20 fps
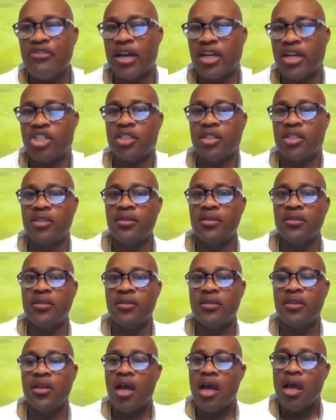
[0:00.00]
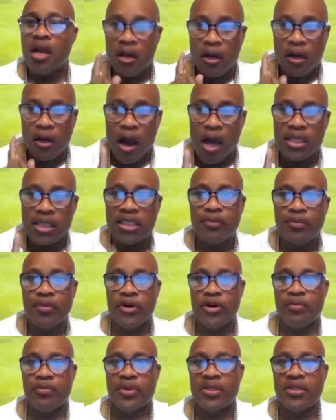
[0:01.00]
direction, lost
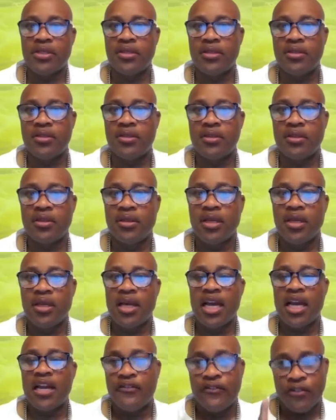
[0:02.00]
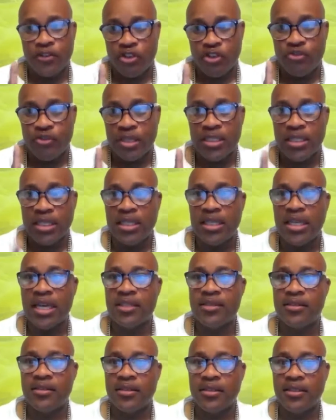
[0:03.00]
purpose, and frustrated
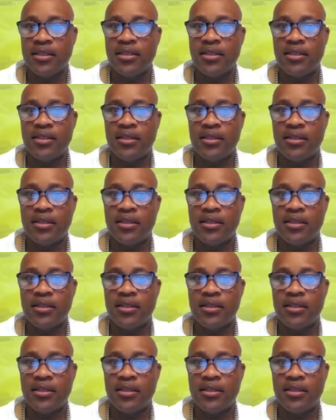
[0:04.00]
destiny.